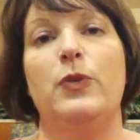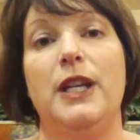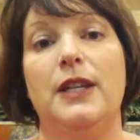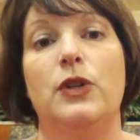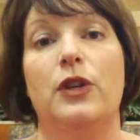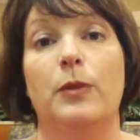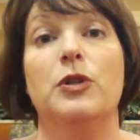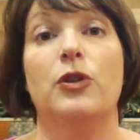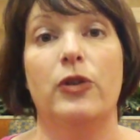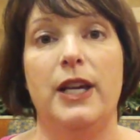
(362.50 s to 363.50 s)
we took them
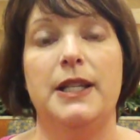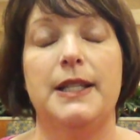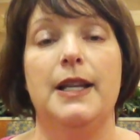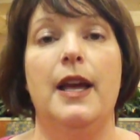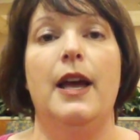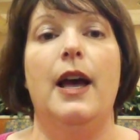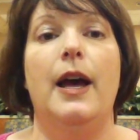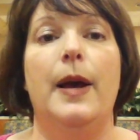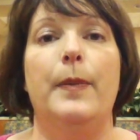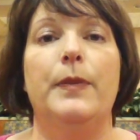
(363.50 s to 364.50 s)
to Greece.
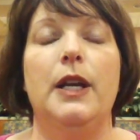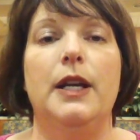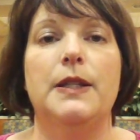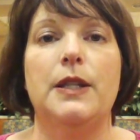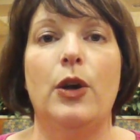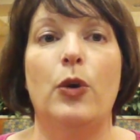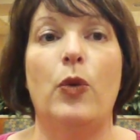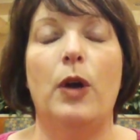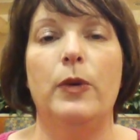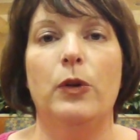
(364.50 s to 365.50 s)
And so
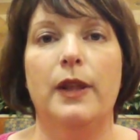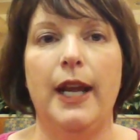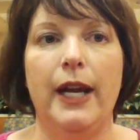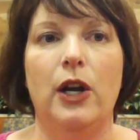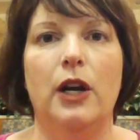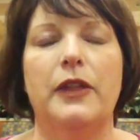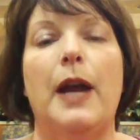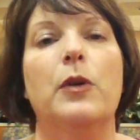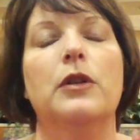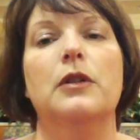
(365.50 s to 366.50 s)
while we were there,
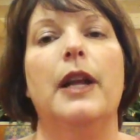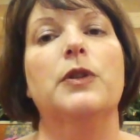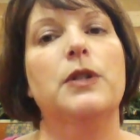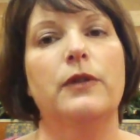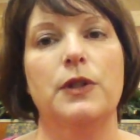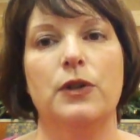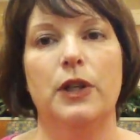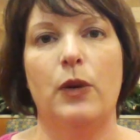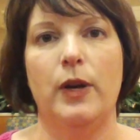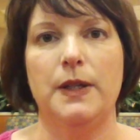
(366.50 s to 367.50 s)
now service
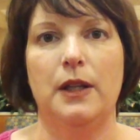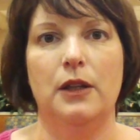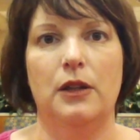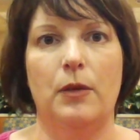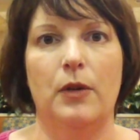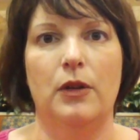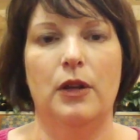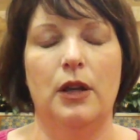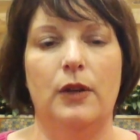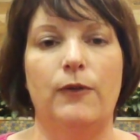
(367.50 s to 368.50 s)
learning wasn't
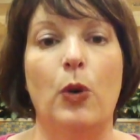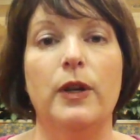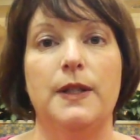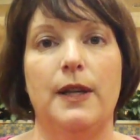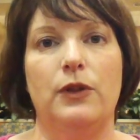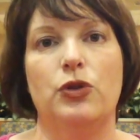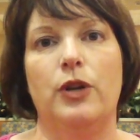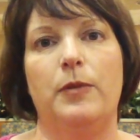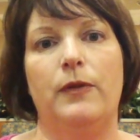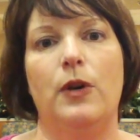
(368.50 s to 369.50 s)
the focus of the
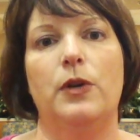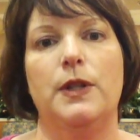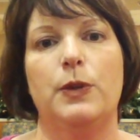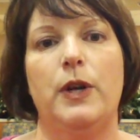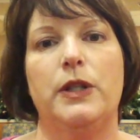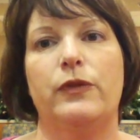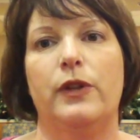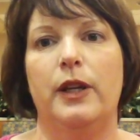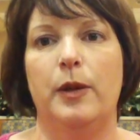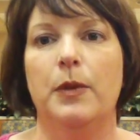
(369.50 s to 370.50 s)
trip. The focus was
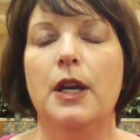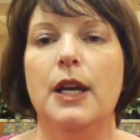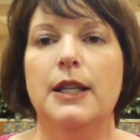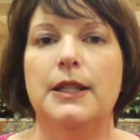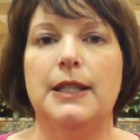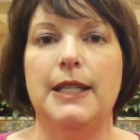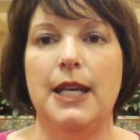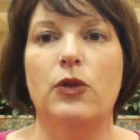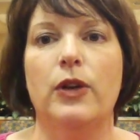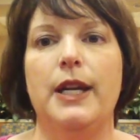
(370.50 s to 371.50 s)
for them to
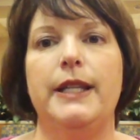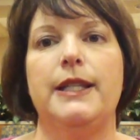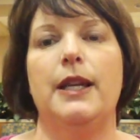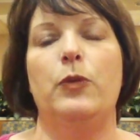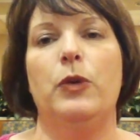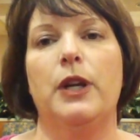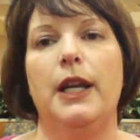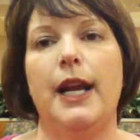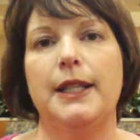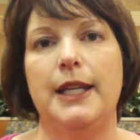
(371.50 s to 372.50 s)
see Greece, and we were
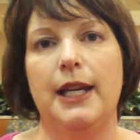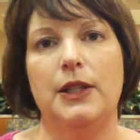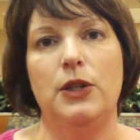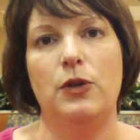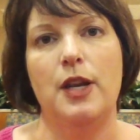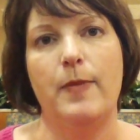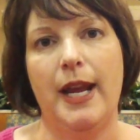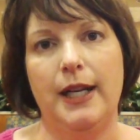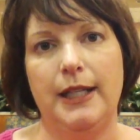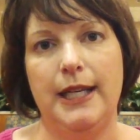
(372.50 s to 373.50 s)
connecting it to
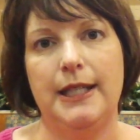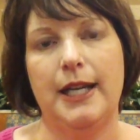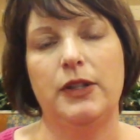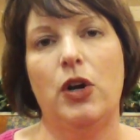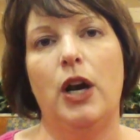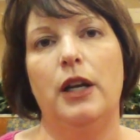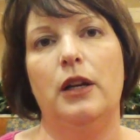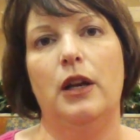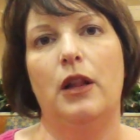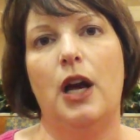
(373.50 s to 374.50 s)
humanities. I taught
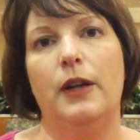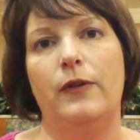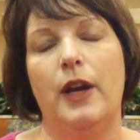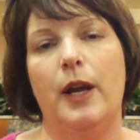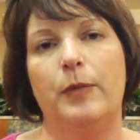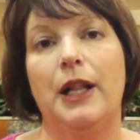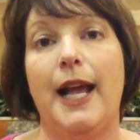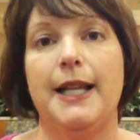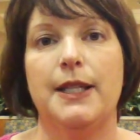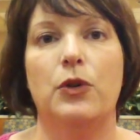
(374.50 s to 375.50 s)
a lot of
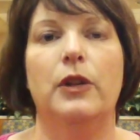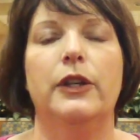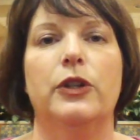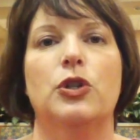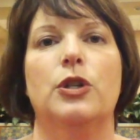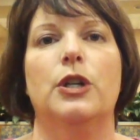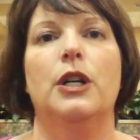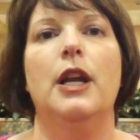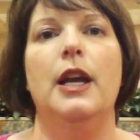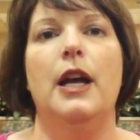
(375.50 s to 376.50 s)
classical
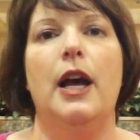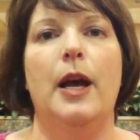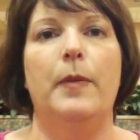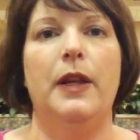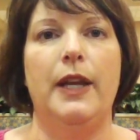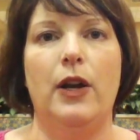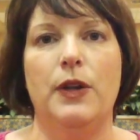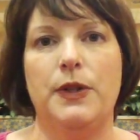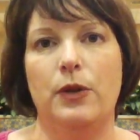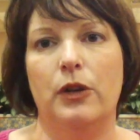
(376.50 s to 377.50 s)
literature, and they
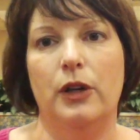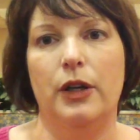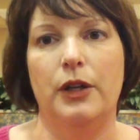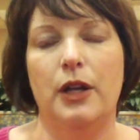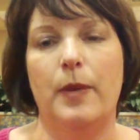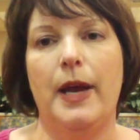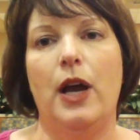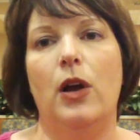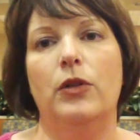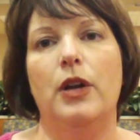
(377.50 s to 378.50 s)
also learned
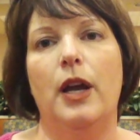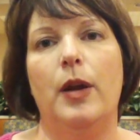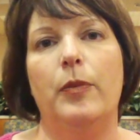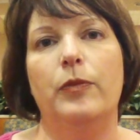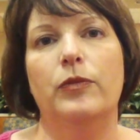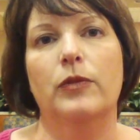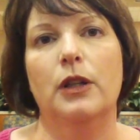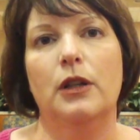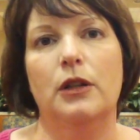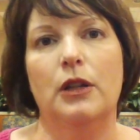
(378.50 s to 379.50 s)
about
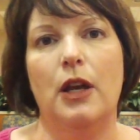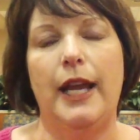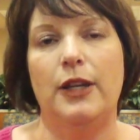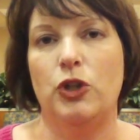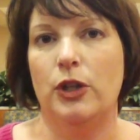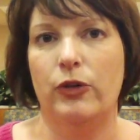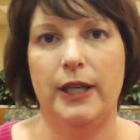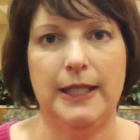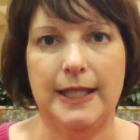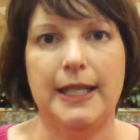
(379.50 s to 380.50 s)
ancient
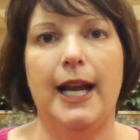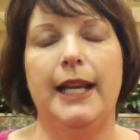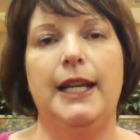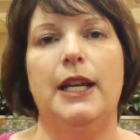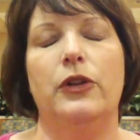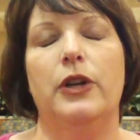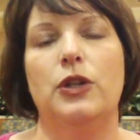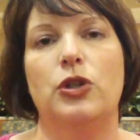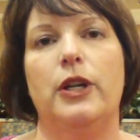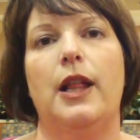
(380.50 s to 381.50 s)
Greek society in their
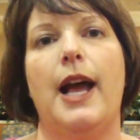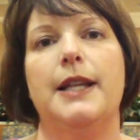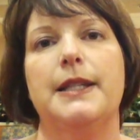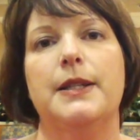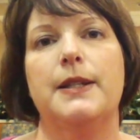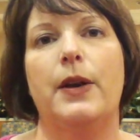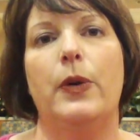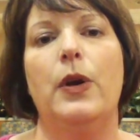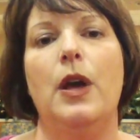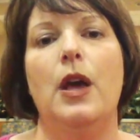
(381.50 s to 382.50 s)
history class. And
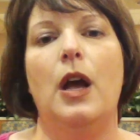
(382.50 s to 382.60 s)
so,